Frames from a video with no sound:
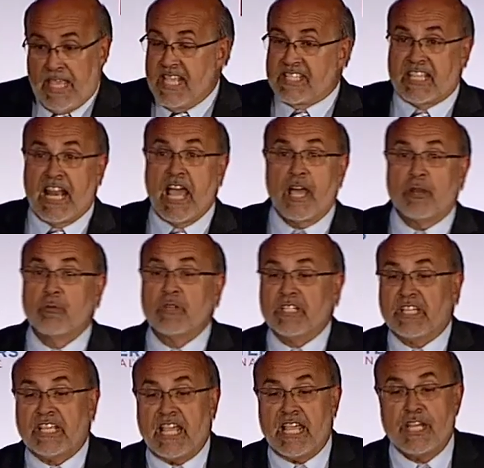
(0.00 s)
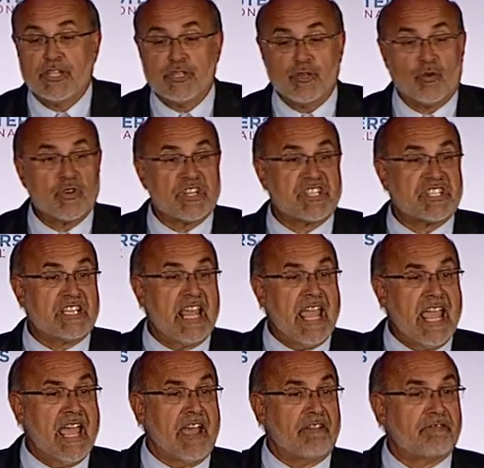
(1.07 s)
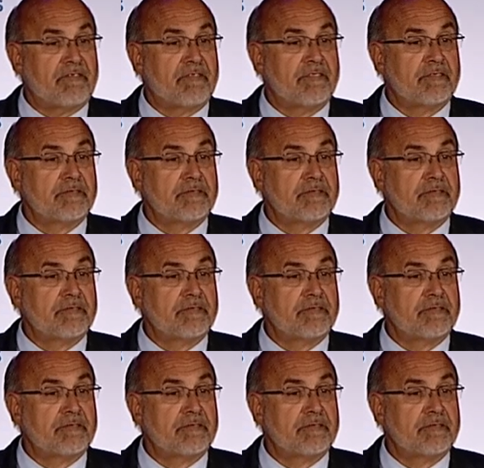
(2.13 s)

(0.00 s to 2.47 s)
Is it how to engage your staff?